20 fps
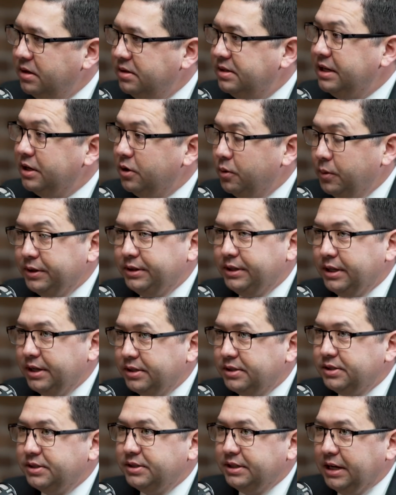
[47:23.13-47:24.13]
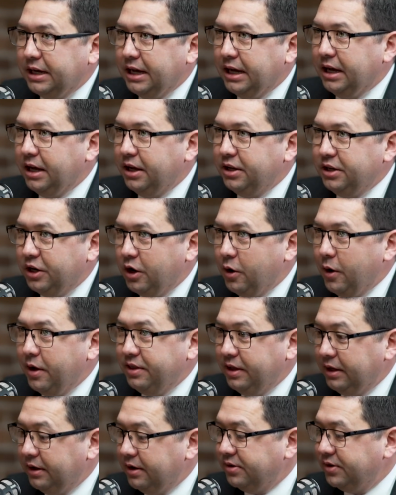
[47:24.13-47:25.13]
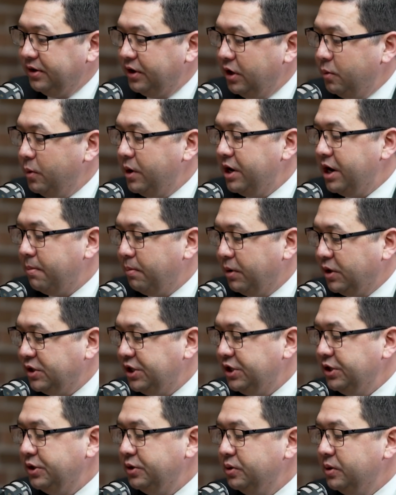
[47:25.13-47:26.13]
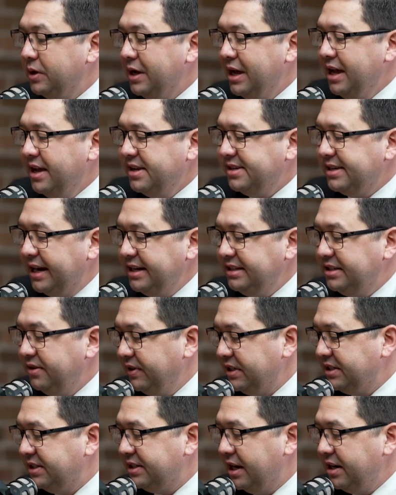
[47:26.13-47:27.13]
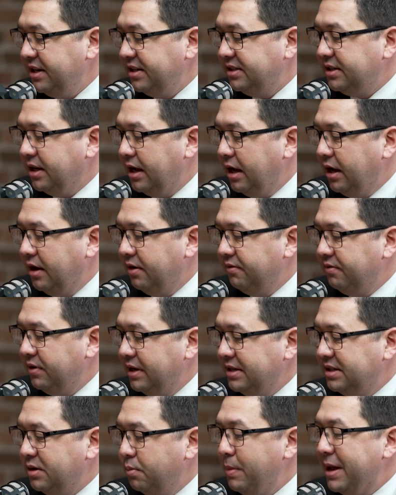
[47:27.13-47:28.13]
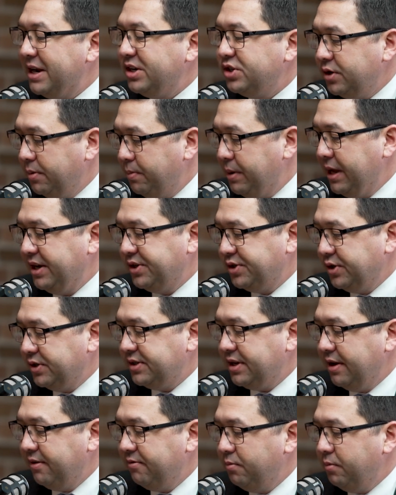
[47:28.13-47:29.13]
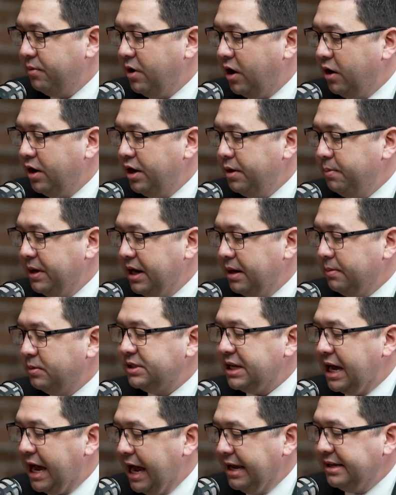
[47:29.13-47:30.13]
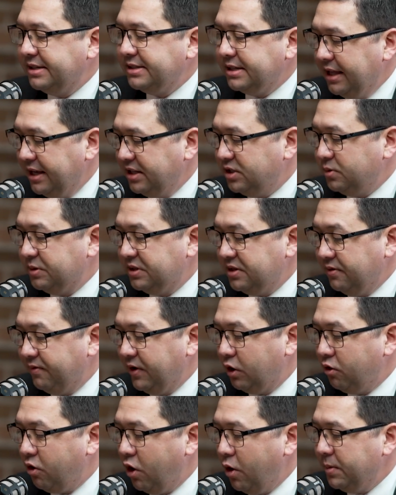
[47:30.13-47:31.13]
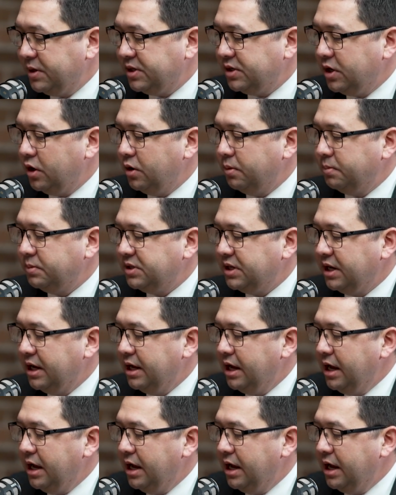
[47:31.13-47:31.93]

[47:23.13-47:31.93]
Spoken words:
deal with this, you know, I think is a good one. Number 2, scientific studies of dementia patients have already been able to isolate specific chromosomes